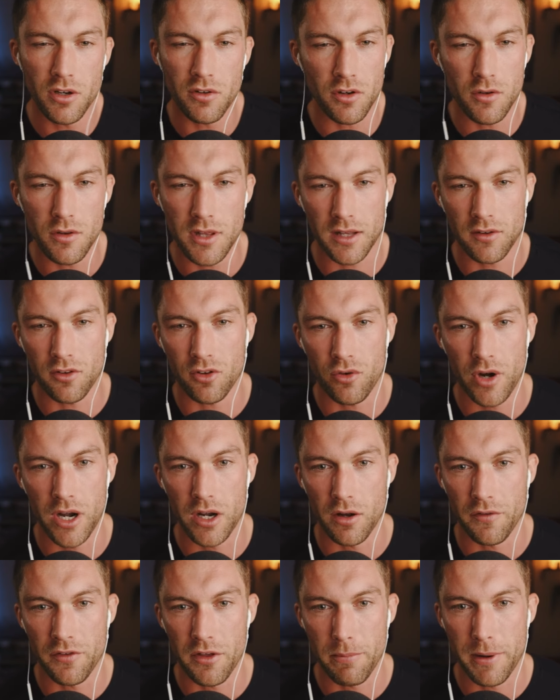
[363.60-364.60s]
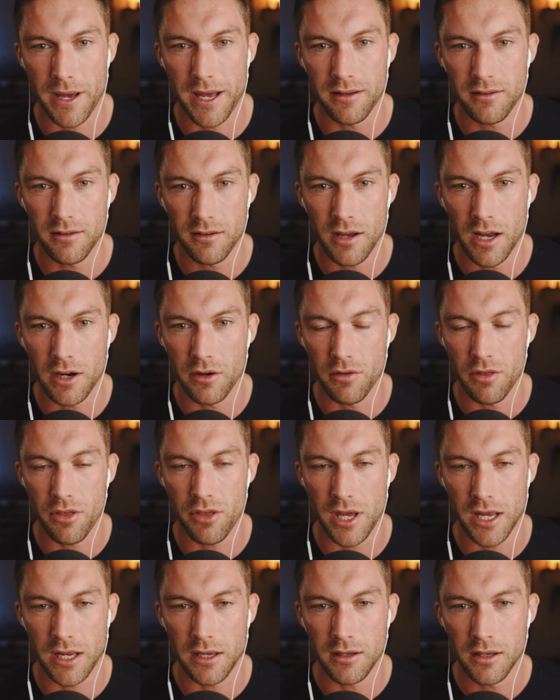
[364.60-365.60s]
to do that straight off the bat i don't
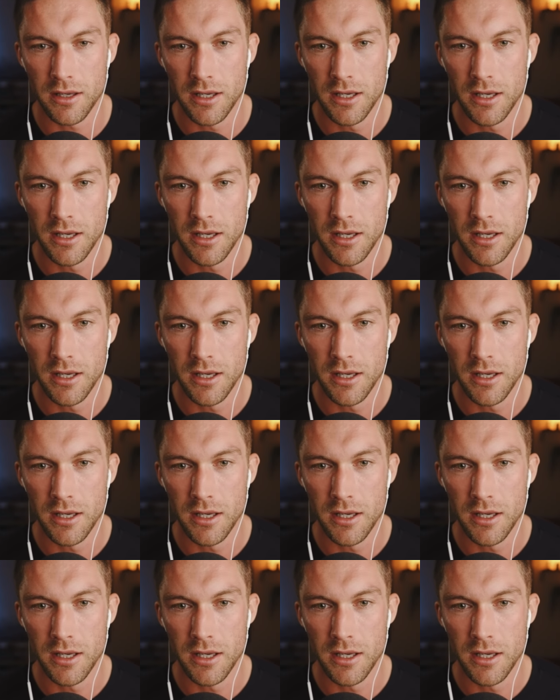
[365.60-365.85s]
think